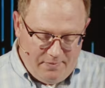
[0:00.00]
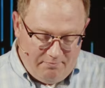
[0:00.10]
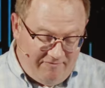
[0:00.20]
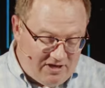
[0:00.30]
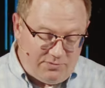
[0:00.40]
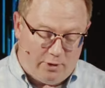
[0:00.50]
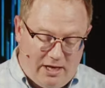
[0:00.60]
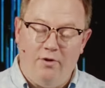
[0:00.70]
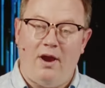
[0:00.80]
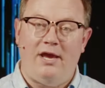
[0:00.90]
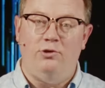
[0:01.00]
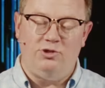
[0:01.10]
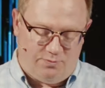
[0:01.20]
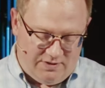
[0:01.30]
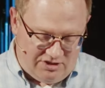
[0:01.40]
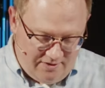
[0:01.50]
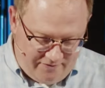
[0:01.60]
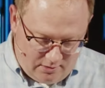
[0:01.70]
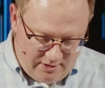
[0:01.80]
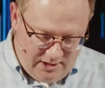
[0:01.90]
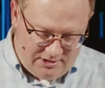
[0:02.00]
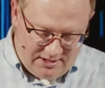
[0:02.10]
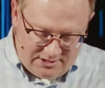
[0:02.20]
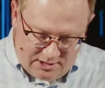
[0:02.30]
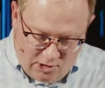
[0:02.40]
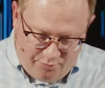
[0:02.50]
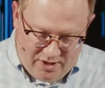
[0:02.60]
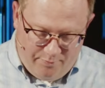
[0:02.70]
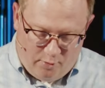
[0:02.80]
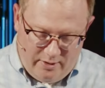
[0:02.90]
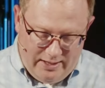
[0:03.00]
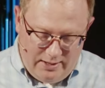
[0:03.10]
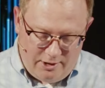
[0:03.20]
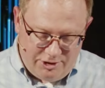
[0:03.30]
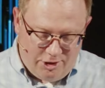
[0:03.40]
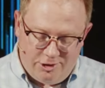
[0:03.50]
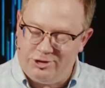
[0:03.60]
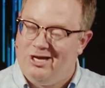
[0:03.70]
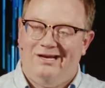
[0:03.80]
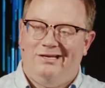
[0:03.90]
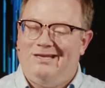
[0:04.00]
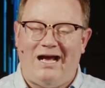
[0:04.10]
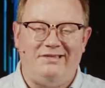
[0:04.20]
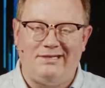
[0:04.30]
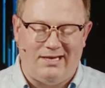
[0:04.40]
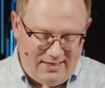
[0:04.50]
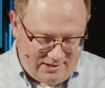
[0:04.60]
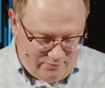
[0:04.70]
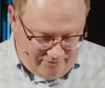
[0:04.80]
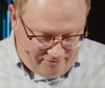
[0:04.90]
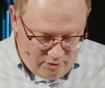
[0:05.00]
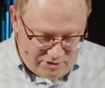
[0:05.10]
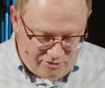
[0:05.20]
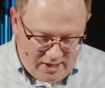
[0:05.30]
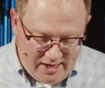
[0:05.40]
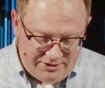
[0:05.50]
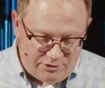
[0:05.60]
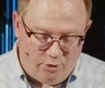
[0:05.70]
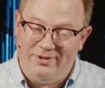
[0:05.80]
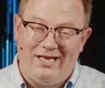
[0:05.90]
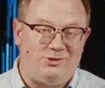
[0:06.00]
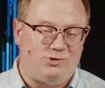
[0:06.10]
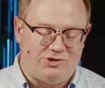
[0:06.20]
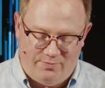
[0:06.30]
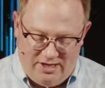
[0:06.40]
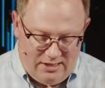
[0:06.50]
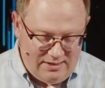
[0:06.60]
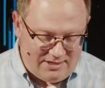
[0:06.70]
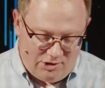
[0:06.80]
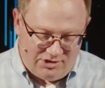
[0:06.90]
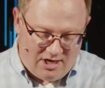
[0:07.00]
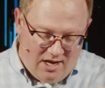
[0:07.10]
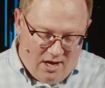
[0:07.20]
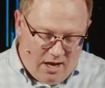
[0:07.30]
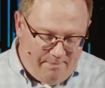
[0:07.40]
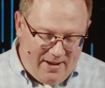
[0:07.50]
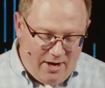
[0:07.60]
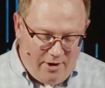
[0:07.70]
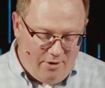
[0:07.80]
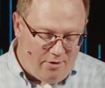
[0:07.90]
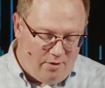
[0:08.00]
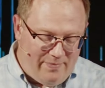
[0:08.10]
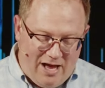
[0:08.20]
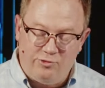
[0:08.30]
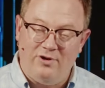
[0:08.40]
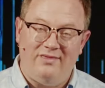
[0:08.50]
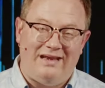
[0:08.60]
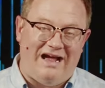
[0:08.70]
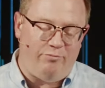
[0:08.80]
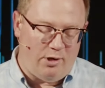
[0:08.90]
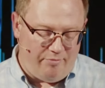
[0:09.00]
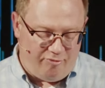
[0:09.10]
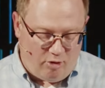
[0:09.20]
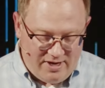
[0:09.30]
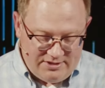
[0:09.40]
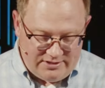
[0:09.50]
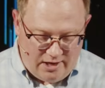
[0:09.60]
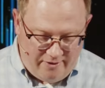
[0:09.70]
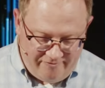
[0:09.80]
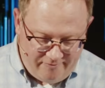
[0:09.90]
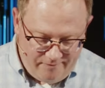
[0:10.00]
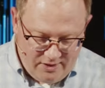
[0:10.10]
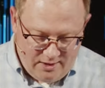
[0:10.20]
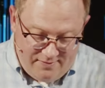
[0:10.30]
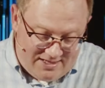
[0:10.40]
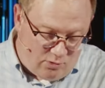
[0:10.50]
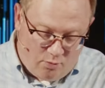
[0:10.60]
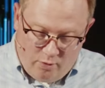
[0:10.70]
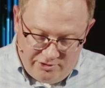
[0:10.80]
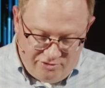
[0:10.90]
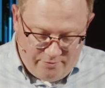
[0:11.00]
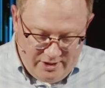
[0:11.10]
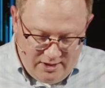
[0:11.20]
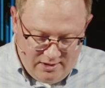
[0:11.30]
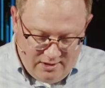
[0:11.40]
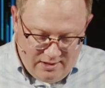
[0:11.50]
My Facebook here I use specifically to get to know people in our church, not to connect with folks from high school, but that's just me. That's just a barrier or a boundary that i put up for myself. And that's what works for me.